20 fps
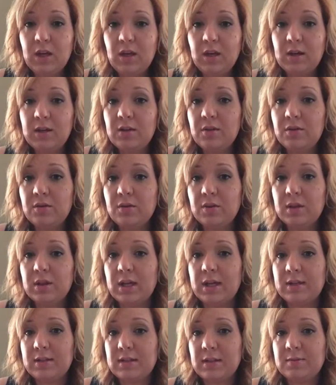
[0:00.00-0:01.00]
I know a
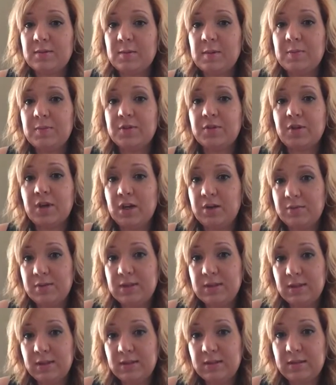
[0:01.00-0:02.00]
lot of times people try to
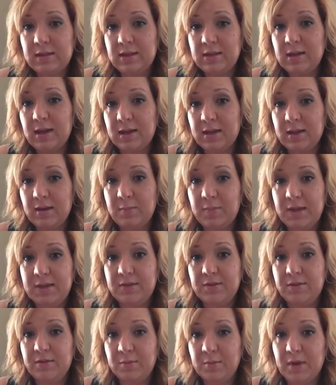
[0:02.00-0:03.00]
resist and not get a
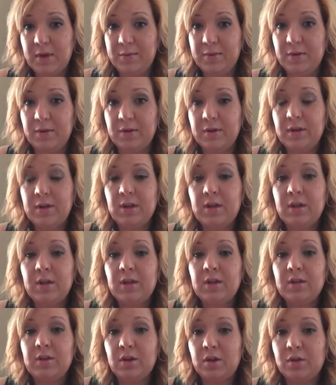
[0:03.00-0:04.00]
basal thermometer.
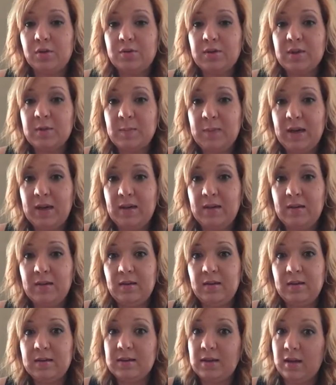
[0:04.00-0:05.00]
Go spend
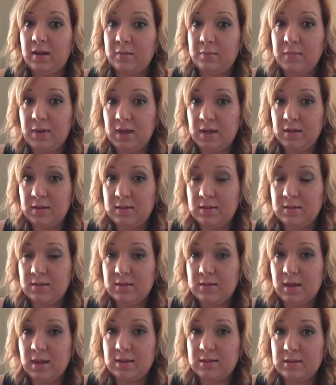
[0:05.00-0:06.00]
the
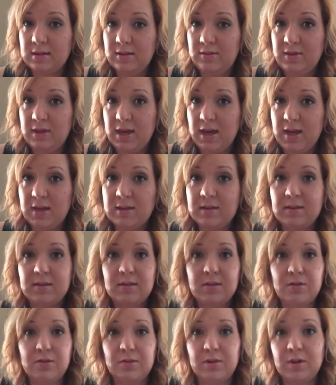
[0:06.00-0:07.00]
$10 at CVS
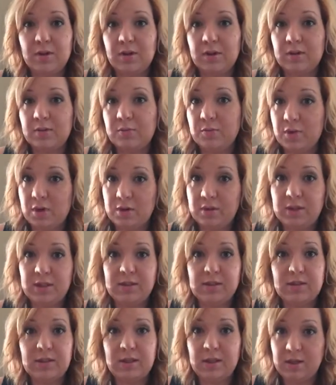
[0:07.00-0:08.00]
or
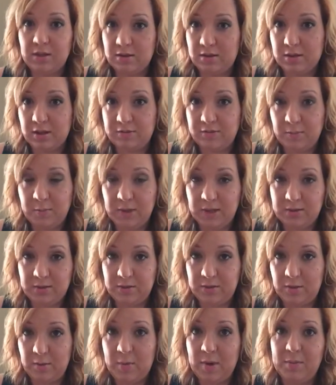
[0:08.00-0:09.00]
Walgreens and get yourself a basal
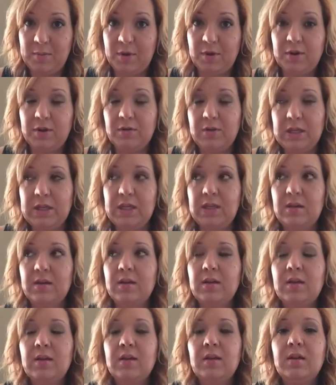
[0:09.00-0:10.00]
thermometer. You need
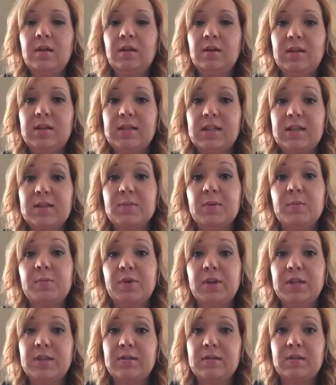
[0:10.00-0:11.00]
the decimal
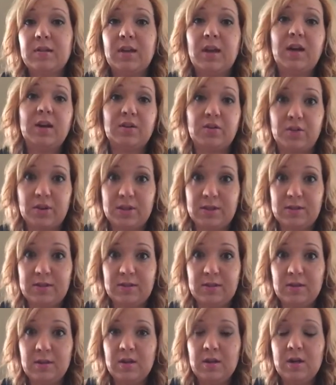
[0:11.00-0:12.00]
points to the hundredths.